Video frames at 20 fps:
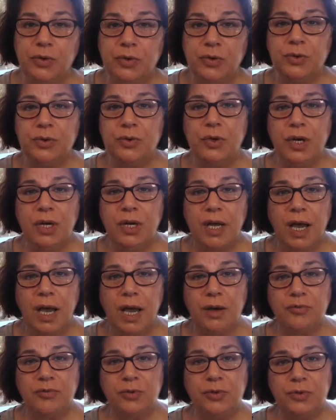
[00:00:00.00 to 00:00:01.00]
You
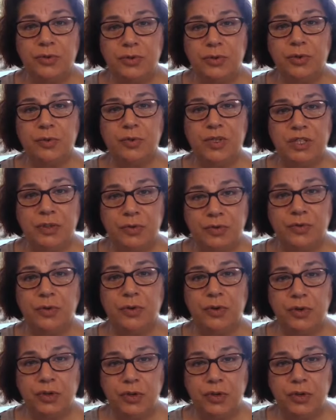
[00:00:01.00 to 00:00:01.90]
have to do it for